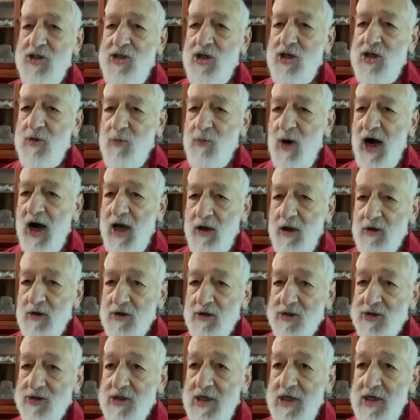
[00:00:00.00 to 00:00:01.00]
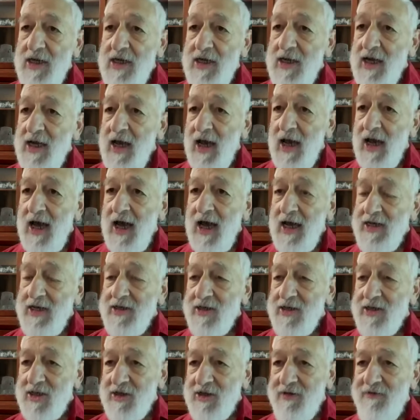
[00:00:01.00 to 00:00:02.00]
in Wales
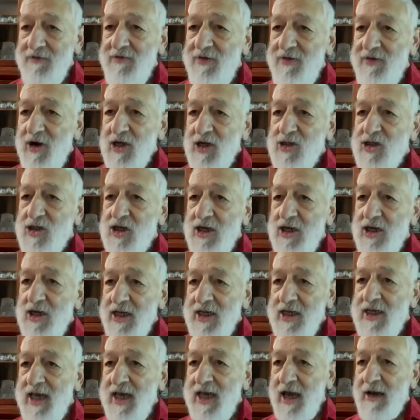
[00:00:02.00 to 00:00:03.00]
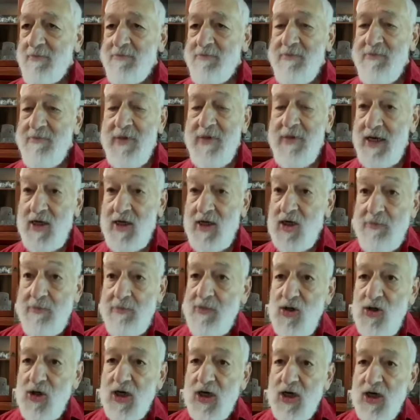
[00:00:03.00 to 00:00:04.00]
and virtually kept me
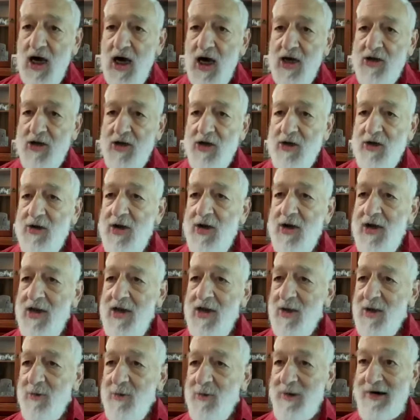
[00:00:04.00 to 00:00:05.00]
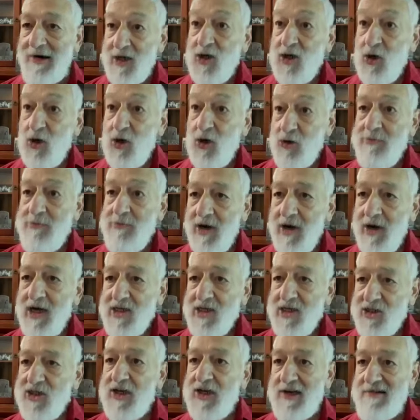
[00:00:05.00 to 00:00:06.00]
incommunicado, but I couldn't buy
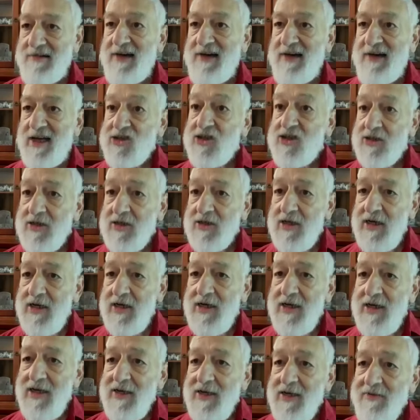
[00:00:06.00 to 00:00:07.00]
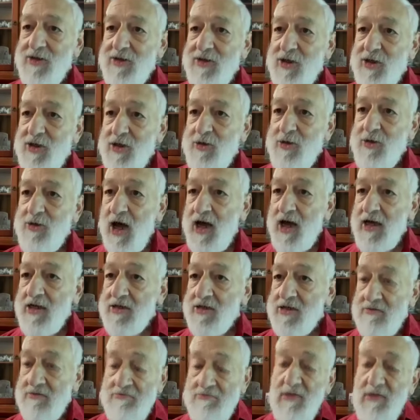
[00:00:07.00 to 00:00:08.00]
cigarettes for 2
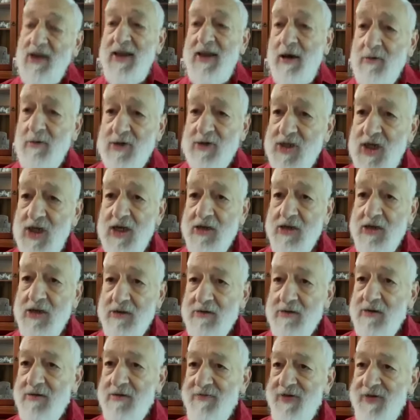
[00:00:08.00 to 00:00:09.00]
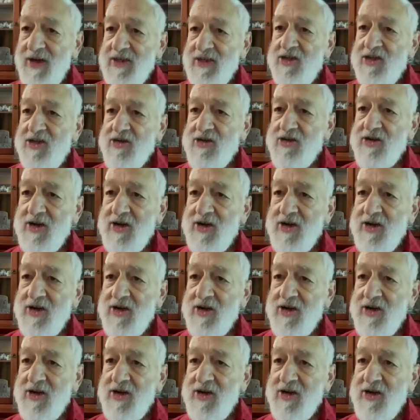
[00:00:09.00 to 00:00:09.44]
days. And that was it. Fixed it.